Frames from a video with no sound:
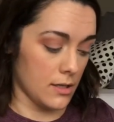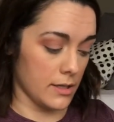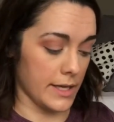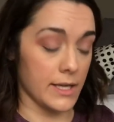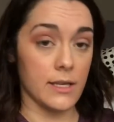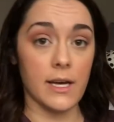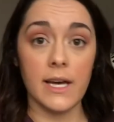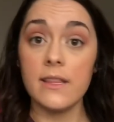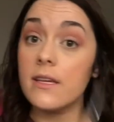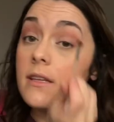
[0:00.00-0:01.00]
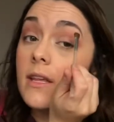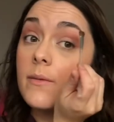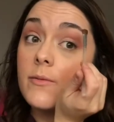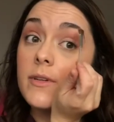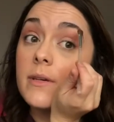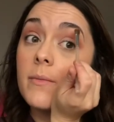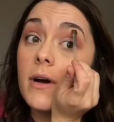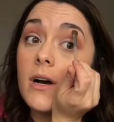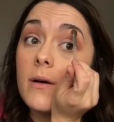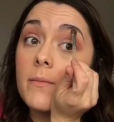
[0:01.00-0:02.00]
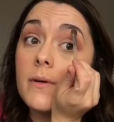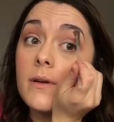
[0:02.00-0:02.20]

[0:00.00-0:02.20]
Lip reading: Like, I think they'd really pop.